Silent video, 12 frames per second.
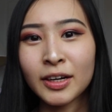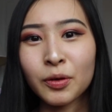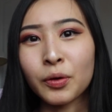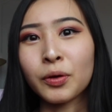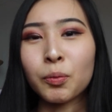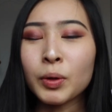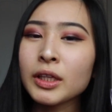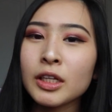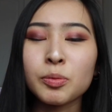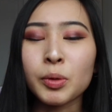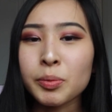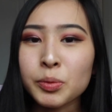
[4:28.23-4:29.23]
Or what
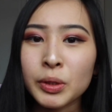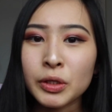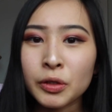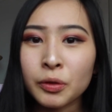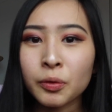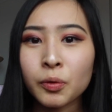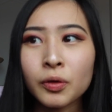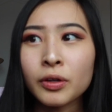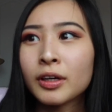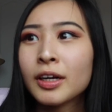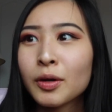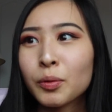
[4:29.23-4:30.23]
does Burp Suite do?
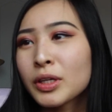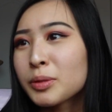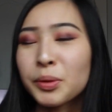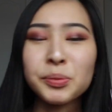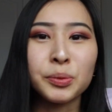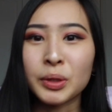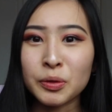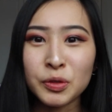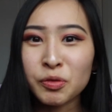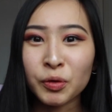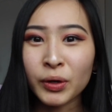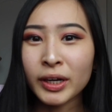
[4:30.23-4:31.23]
Or what is Burp Suite
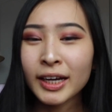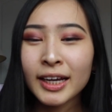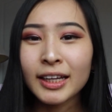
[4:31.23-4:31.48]
used for?